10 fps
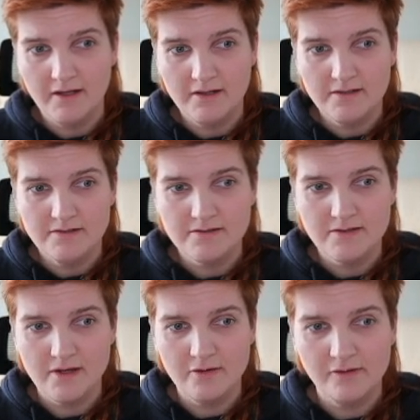
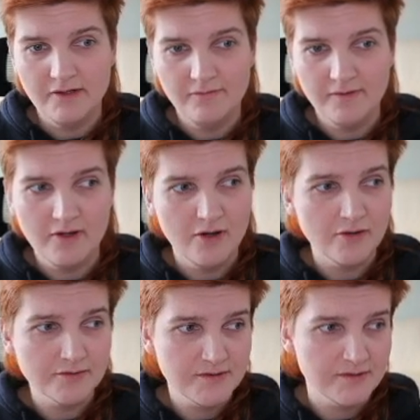So if we
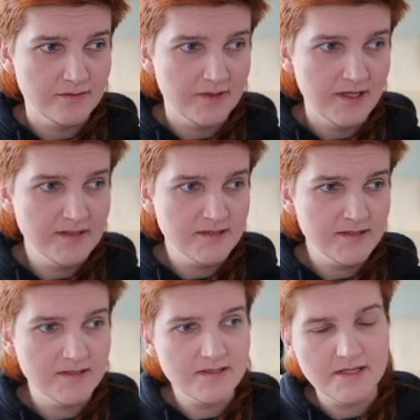go to
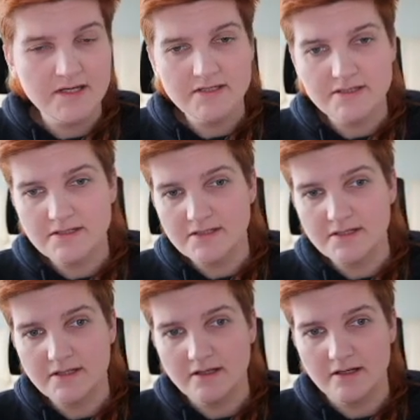instances,
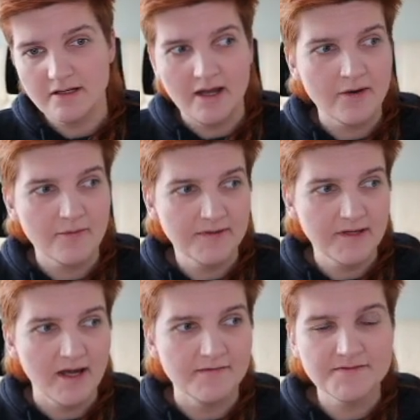I already
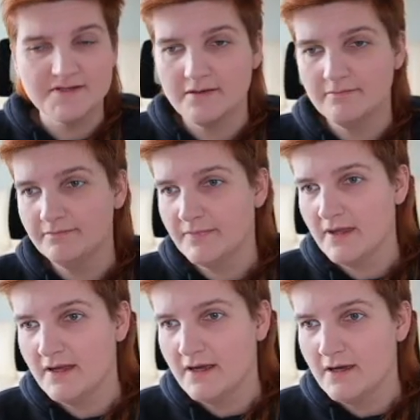have some,
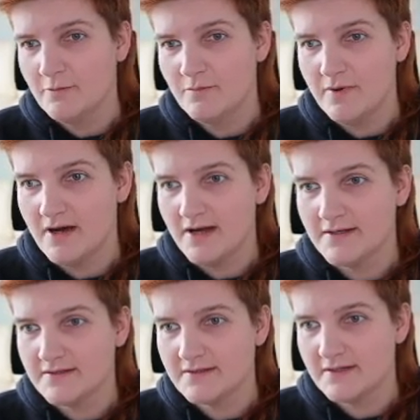
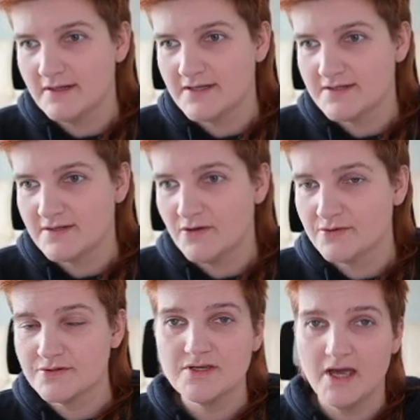but let's
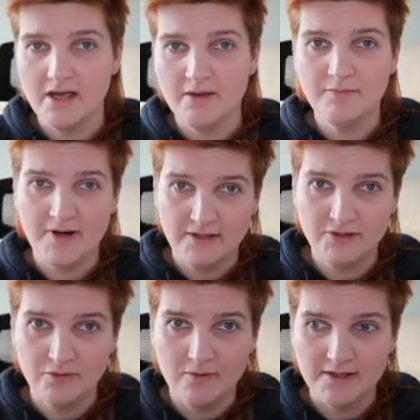launch a brand
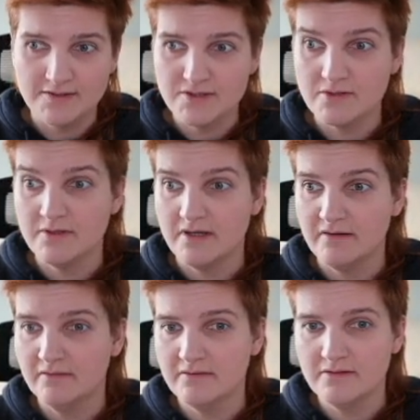new one so we
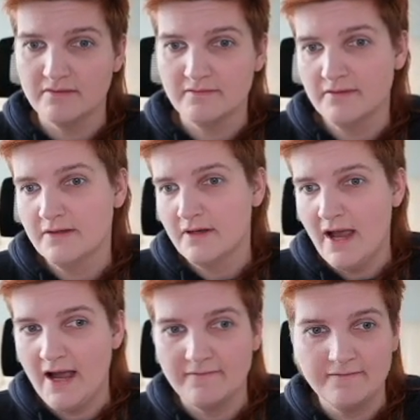
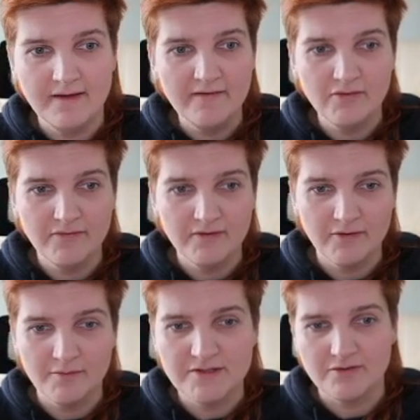have everything
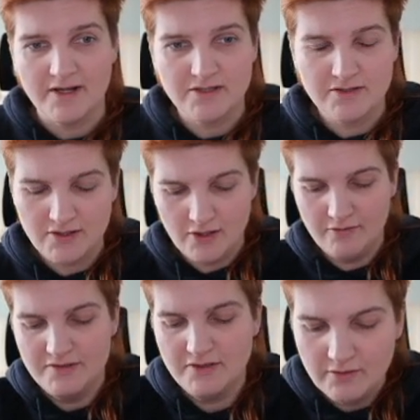from scratch. So
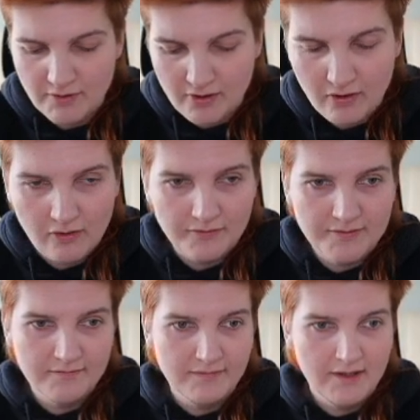it's going to be called
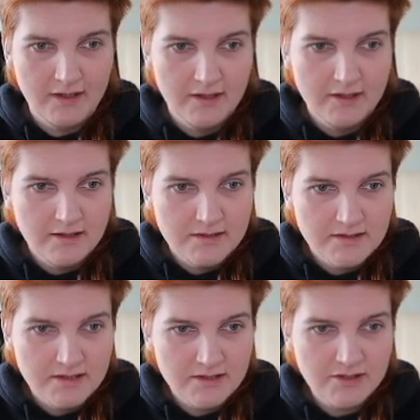
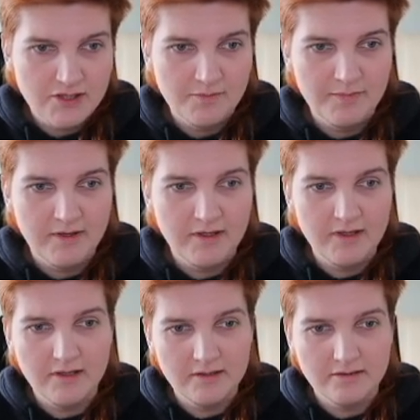
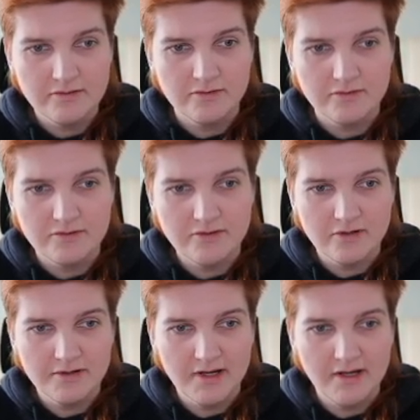Syntropy
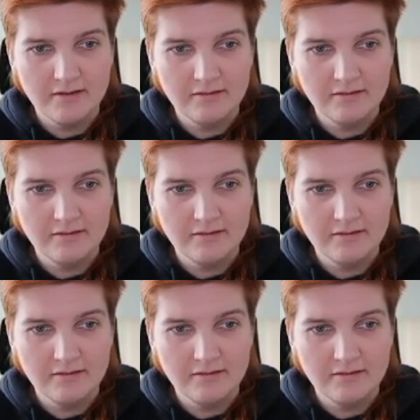tutorial,